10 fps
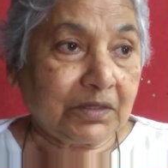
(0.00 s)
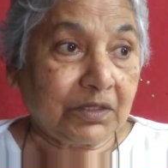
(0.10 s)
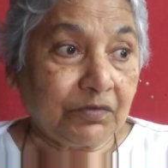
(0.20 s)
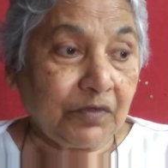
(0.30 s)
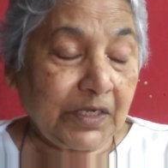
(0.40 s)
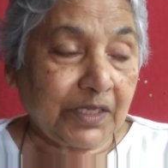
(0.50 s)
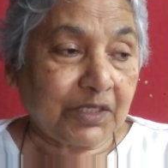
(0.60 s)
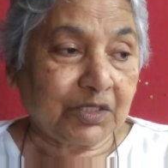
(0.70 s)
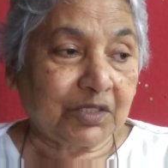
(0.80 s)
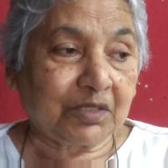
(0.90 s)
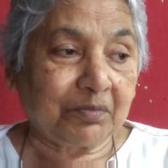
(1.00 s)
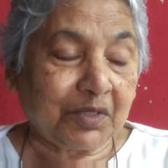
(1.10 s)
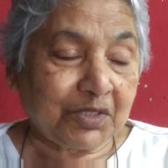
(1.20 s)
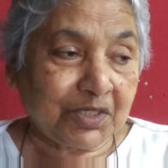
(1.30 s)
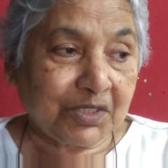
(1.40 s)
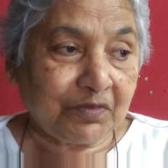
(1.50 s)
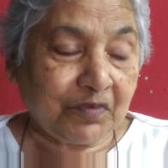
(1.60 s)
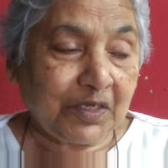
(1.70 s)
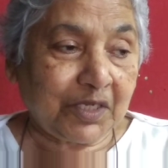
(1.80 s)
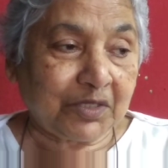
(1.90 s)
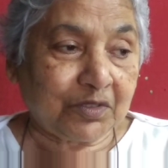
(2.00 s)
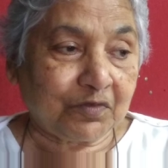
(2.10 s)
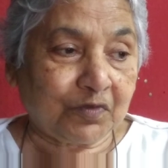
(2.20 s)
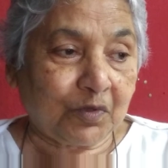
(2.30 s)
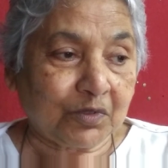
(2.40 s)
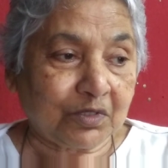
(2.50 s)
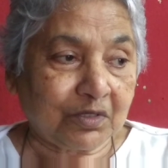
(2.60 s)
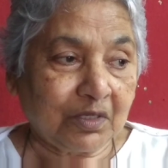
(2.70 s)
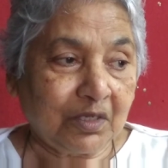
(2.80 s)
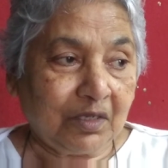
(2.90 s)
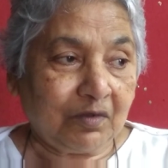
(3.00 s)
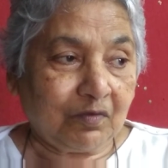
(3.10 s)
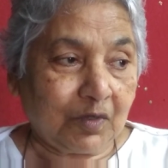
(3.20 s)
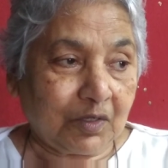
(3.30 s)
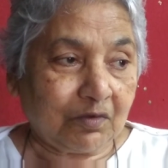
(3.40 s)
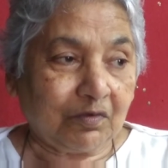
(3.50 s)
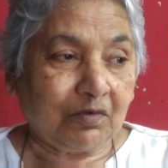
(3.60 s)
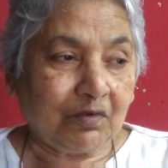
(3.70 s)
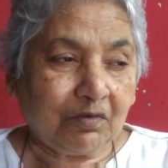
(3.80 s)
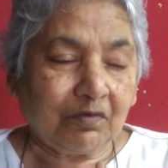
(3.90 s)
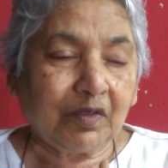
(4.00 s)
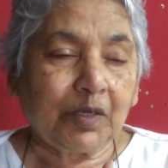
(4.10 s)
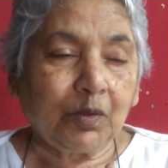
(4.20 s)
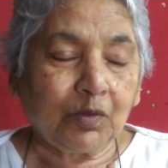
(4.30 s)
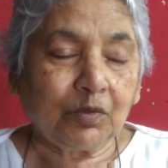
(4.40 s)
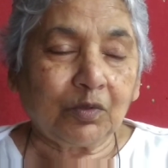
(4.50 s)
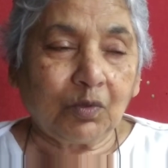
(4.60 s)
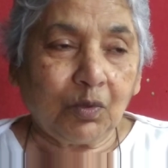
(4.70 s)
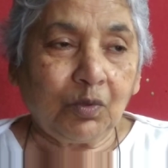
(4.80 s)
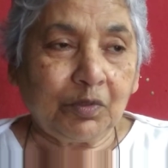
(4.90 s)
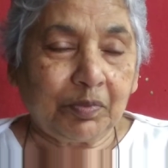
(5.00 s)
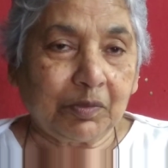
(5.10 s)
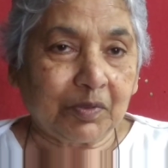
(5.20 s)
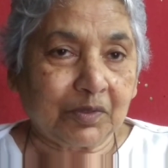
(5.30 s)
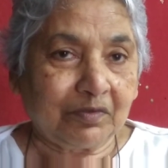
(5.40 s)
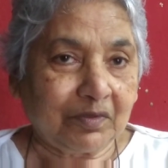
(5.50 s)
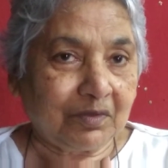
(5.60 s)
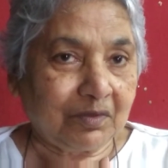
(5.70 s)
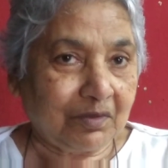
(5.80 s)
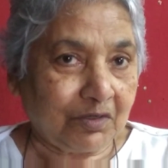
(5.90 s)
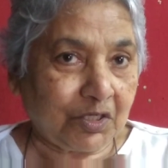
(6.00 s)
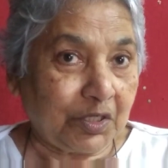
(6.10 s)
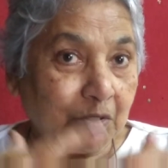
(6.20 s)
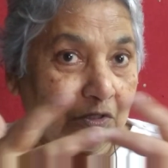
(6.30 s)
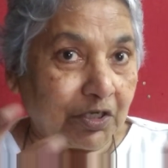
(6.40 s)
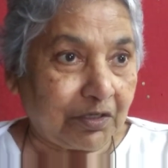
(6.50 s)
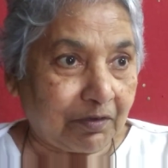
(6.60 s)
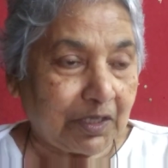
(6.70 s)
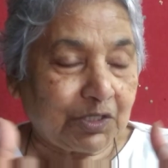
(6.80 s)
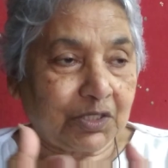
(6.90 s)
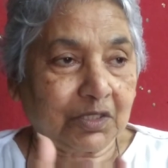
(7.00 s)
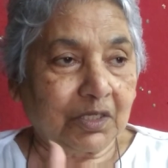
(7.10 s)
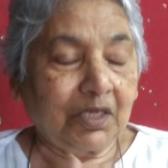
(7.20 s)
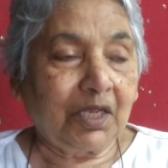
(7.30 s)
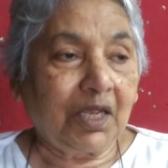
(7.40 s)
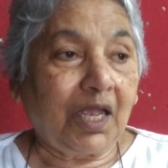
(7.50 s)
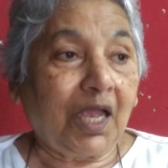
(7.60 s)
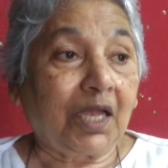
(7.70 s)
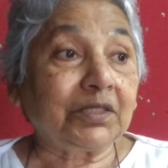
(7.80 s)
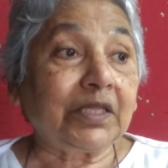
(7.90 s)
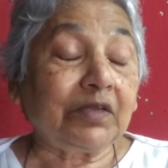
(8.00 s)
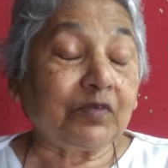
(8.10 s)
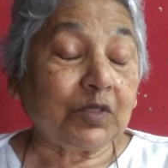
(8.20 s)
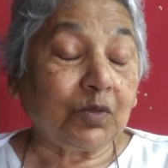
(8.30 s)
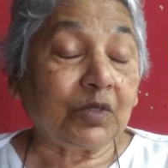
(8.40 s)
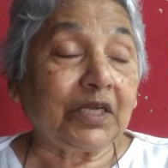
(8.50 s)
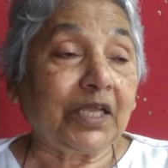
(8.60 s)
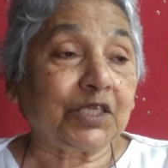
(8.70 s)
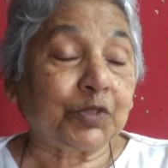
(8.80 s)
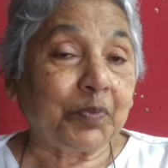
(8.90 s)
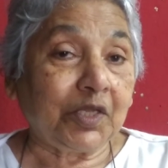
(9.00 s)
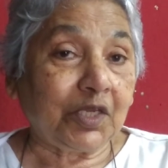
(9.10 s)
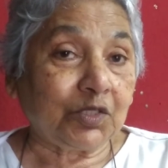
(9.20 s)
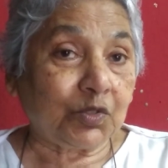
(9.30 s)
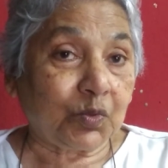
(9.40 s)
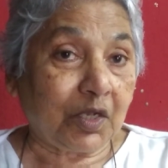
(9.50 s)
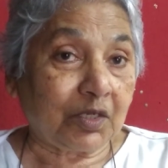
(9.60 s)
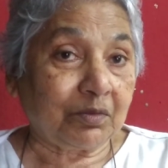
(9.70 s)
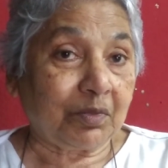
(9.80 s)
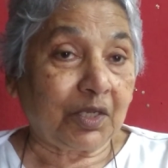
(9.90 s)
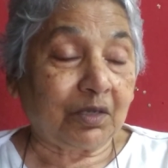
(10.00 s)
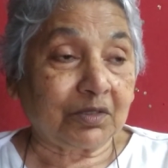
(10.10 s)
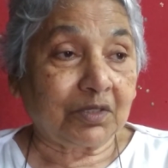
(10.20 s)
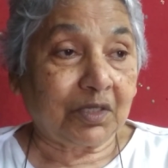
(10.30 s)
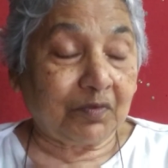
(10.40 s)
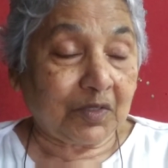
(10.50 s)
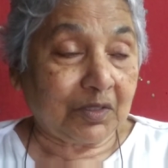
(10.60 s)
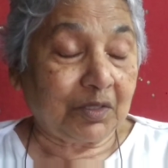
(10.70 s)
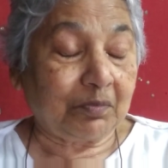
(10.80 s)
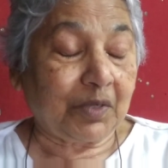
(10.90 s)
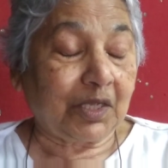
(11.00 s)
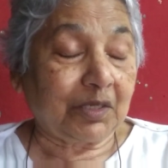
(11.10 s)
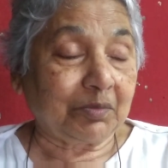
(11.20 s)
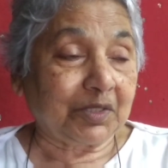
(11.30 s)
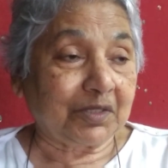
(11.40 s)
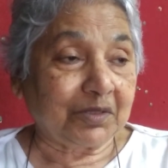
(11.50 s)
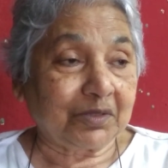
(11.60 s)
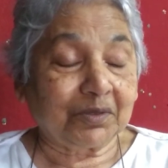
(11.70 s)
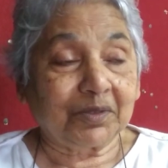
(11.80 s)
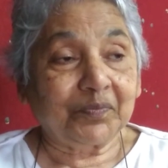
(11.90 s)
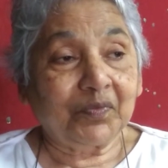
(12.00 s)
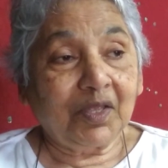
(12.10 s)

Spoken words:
civilians, but the civilians, of course, were very old people. not a new generation. And they were the only experienced one because they were in parliament and so on.